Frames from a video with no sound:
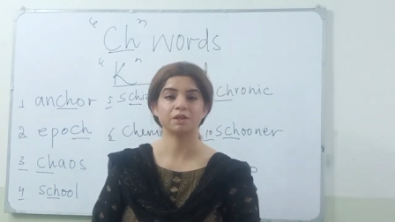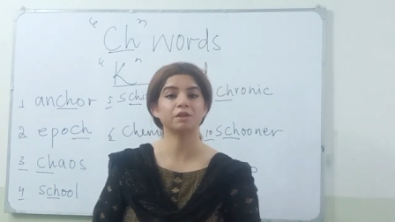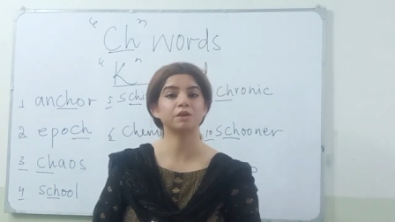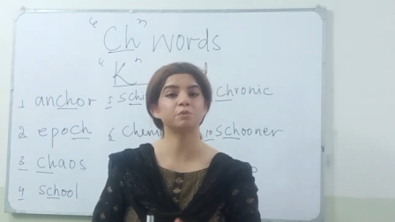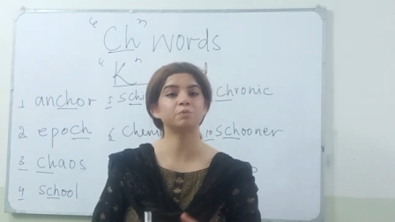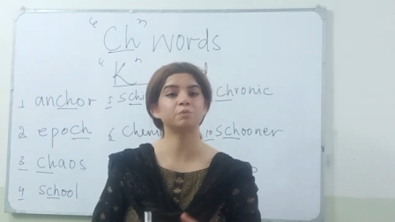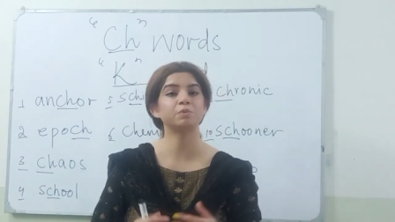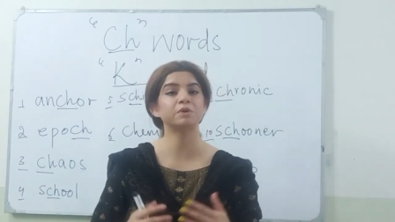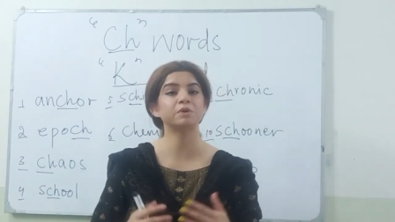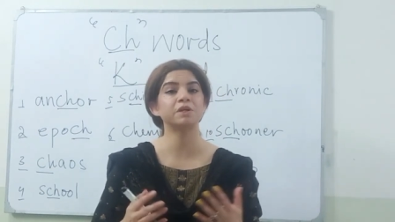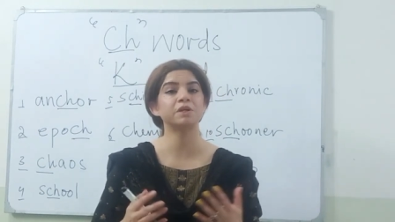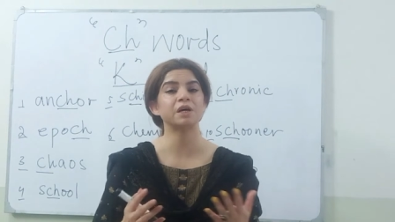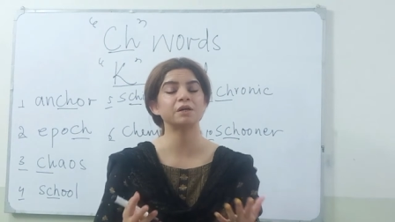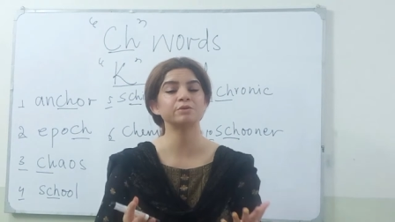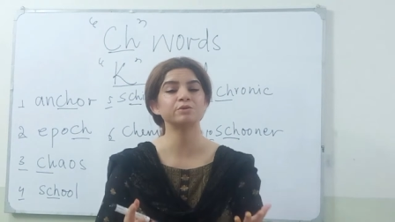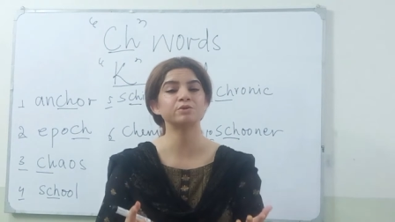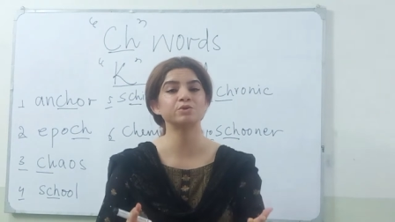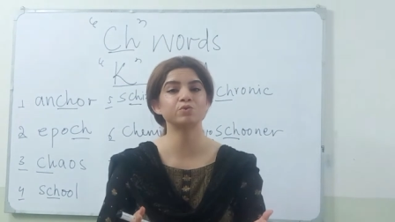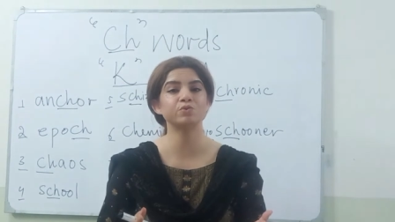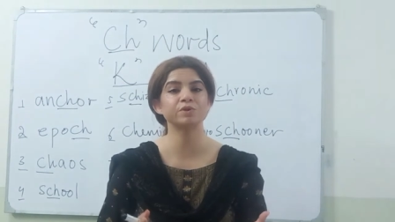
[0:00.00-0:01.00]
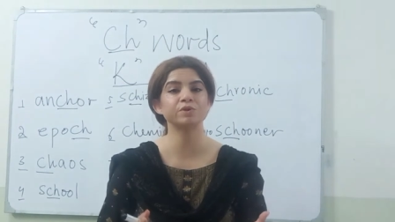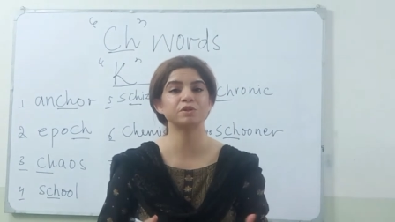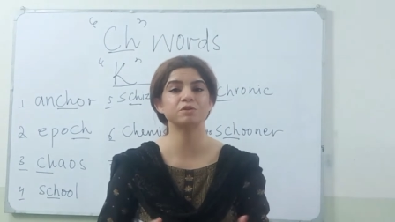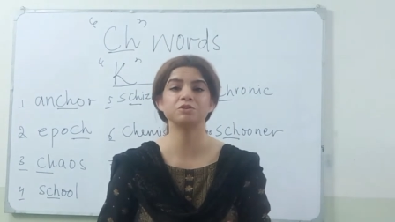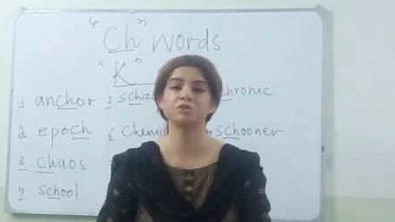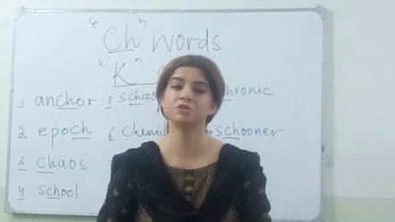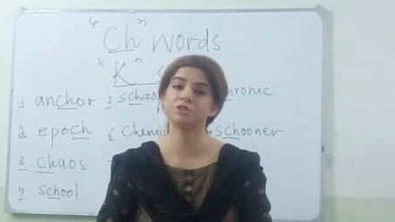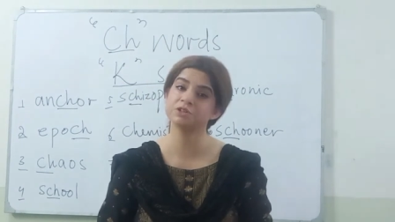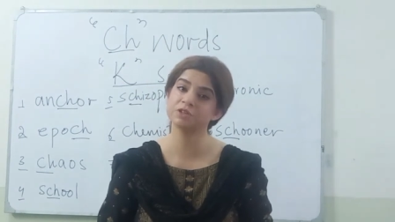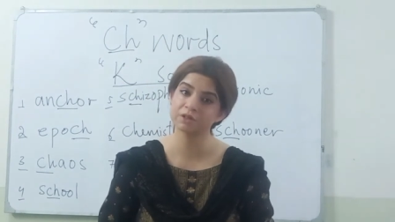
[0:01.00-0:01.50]
they're pronounced with
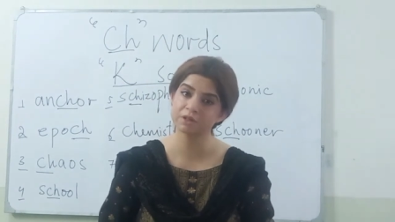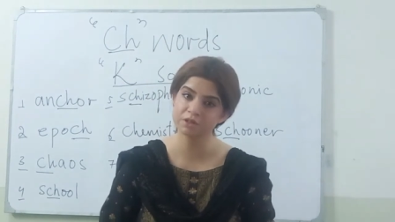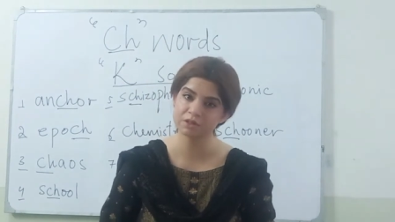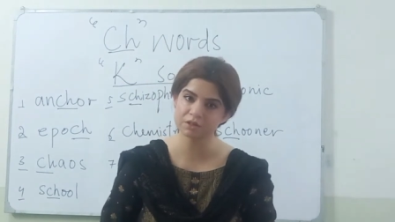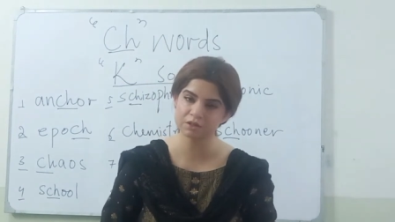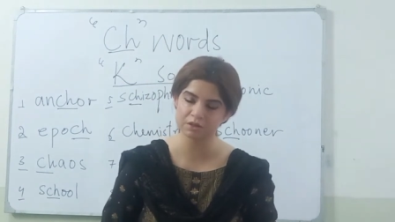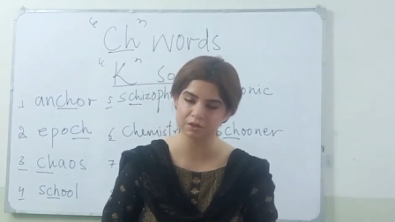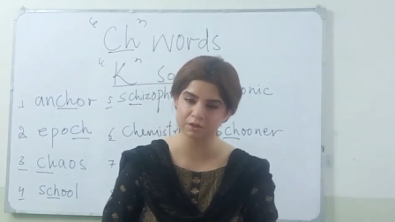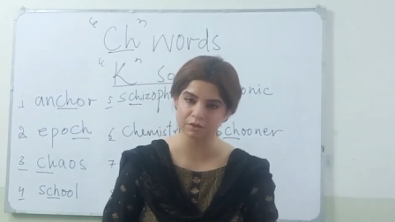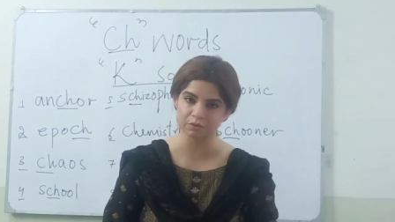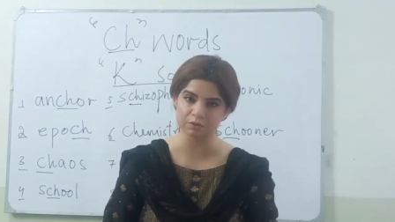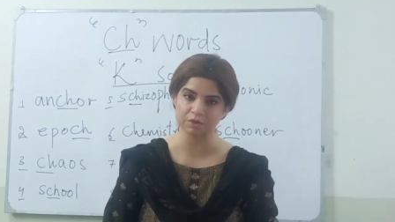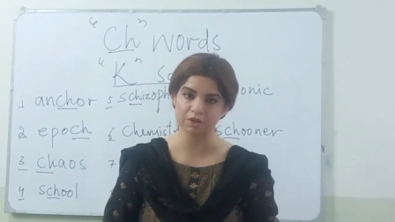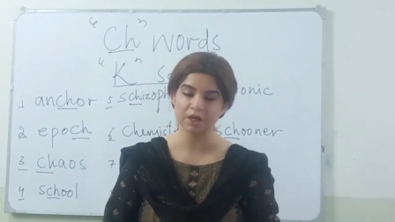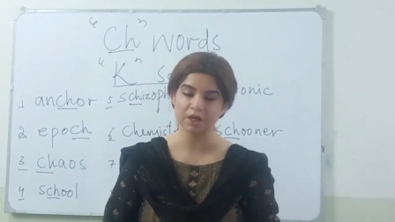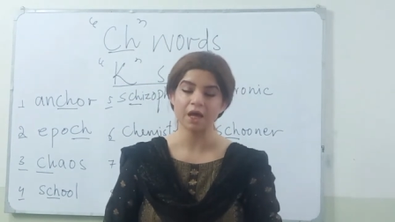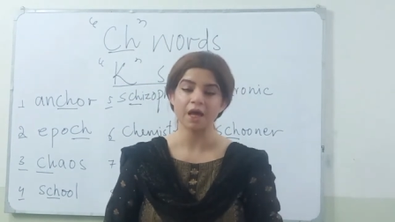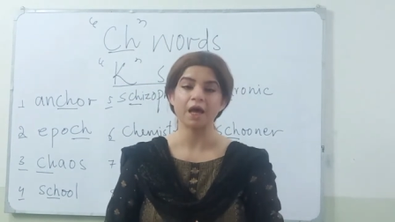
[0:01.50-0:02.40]
sh sound